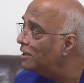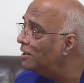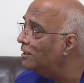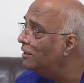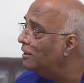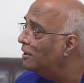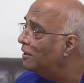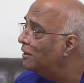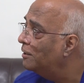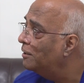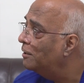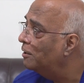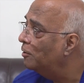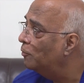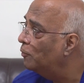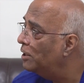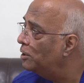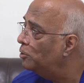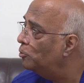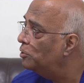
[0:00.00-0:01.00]
thing,
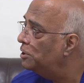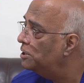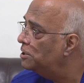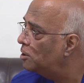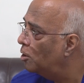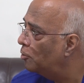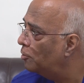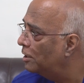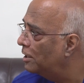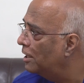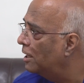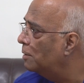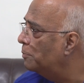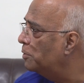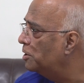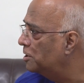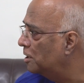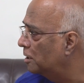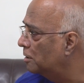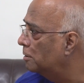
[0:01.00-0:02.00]
a way to reach out and
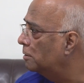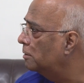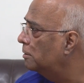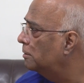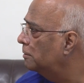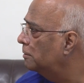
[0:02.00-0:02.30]
help each other.